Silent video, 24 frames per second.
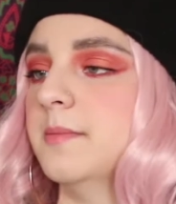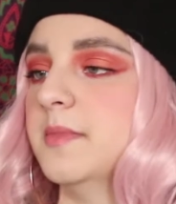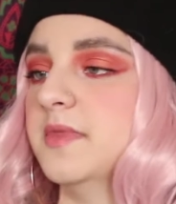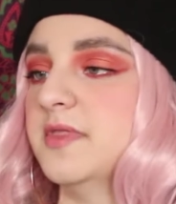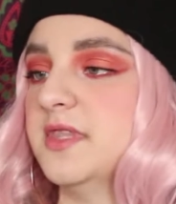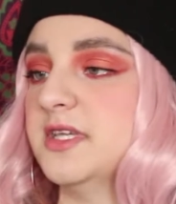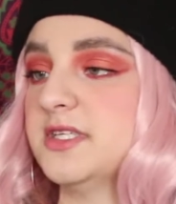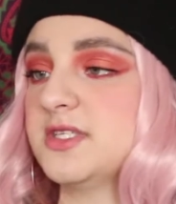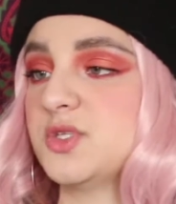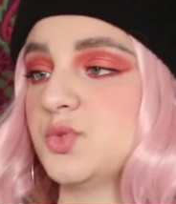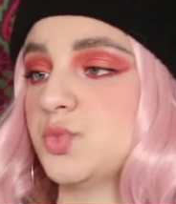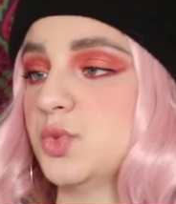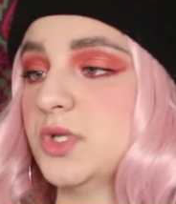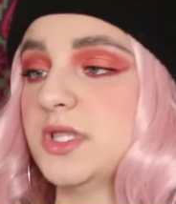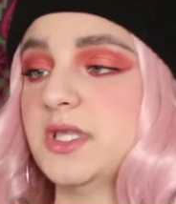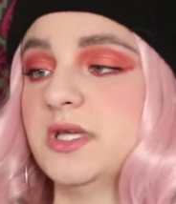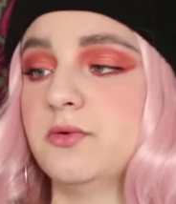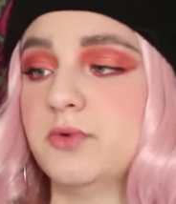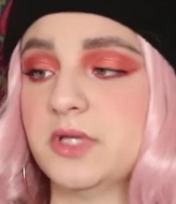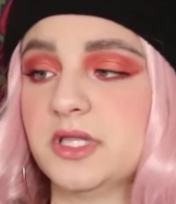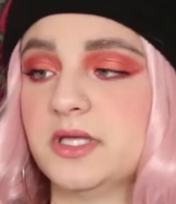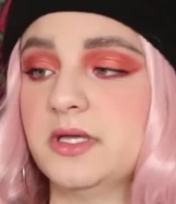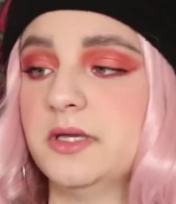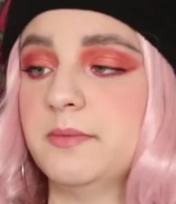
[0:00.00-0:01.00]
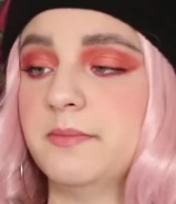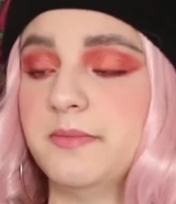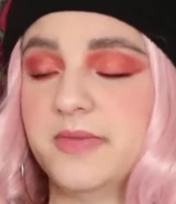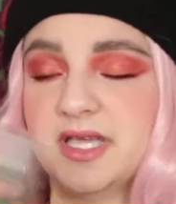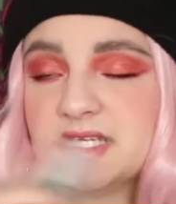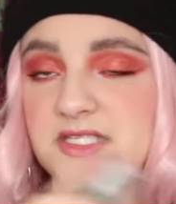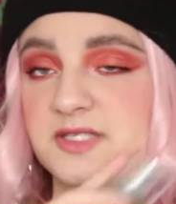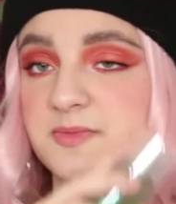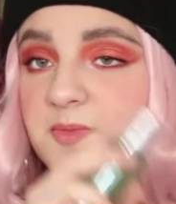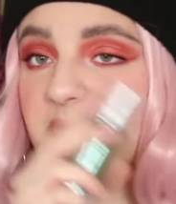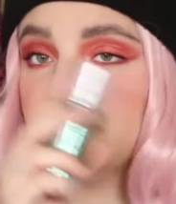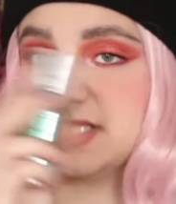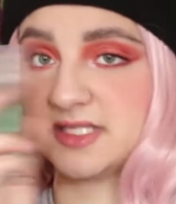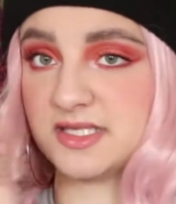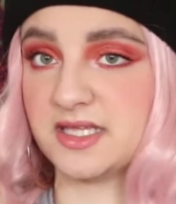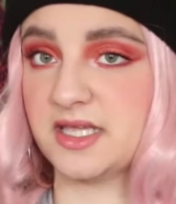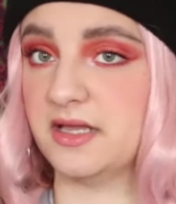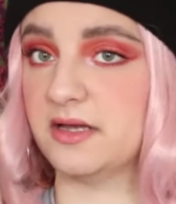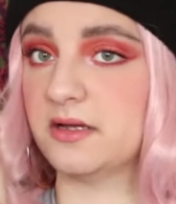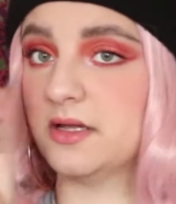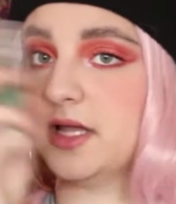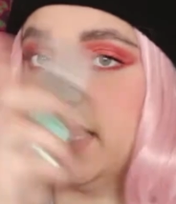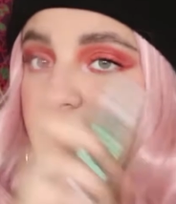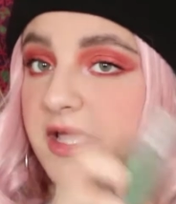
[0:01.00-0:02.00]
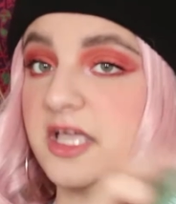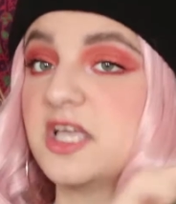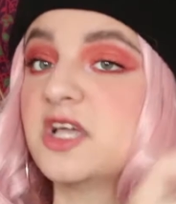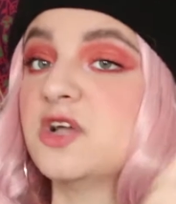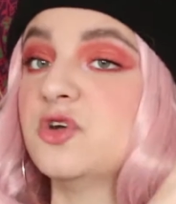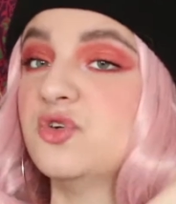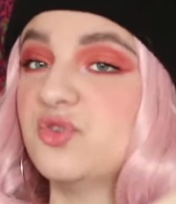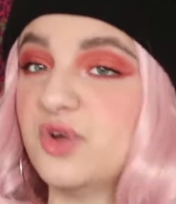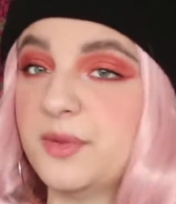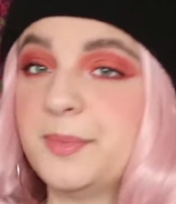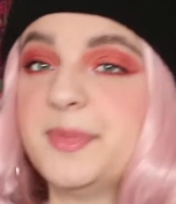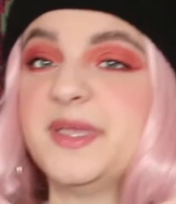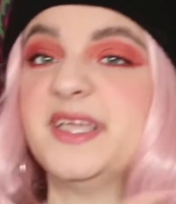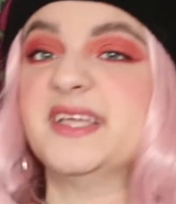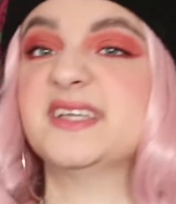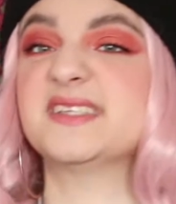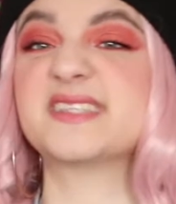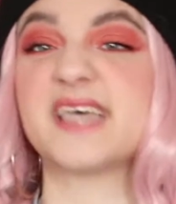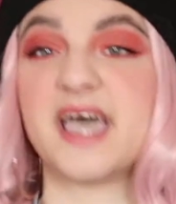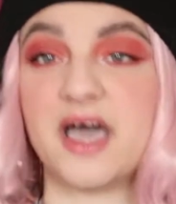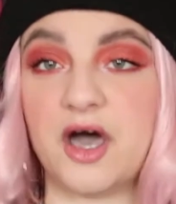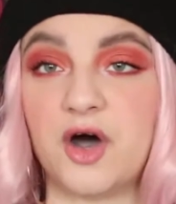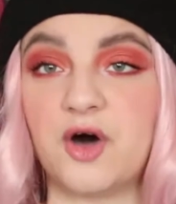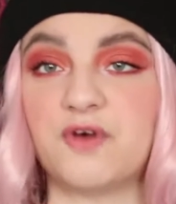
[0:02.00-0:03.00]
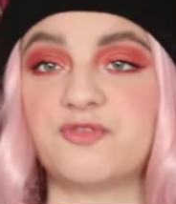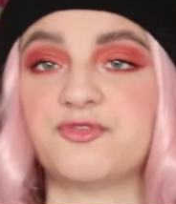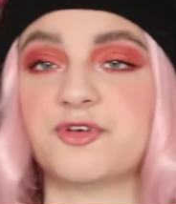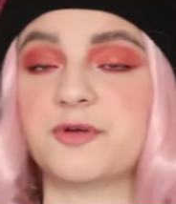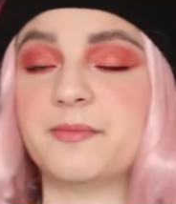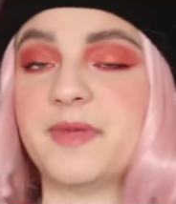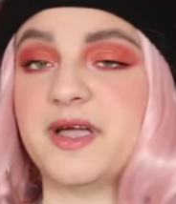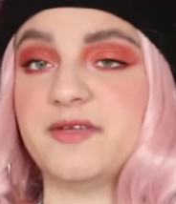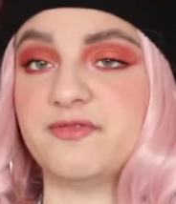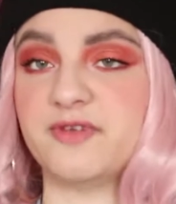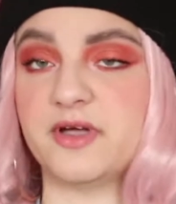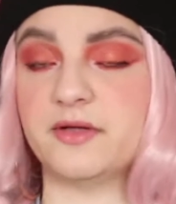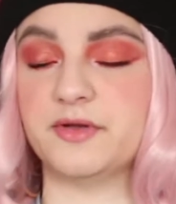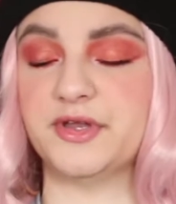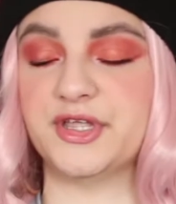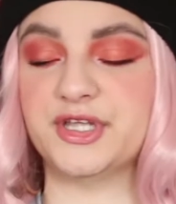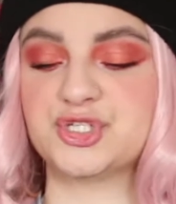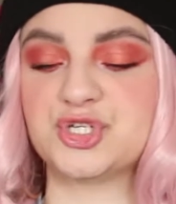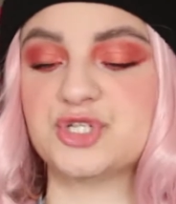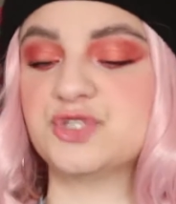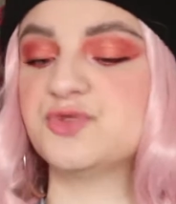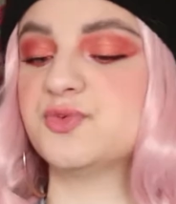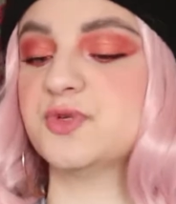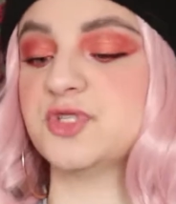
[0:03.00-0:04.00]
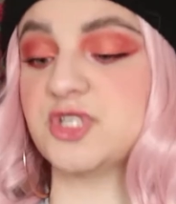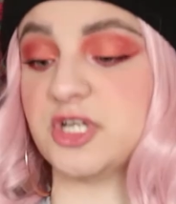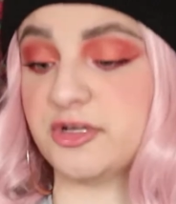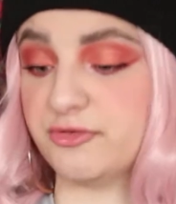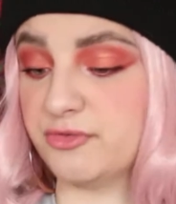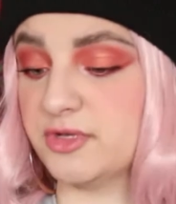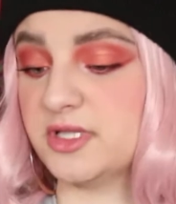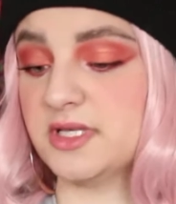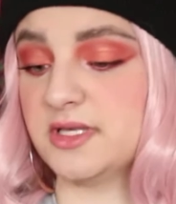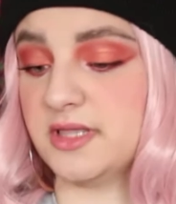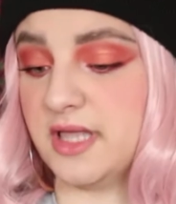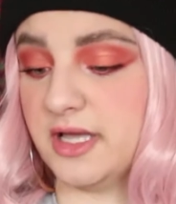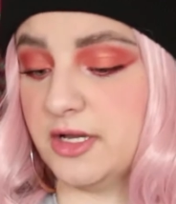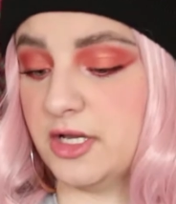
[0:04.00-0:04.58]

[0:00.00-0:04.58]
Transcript: This really, really makes my skin like grippy as hell for my foundations, which I really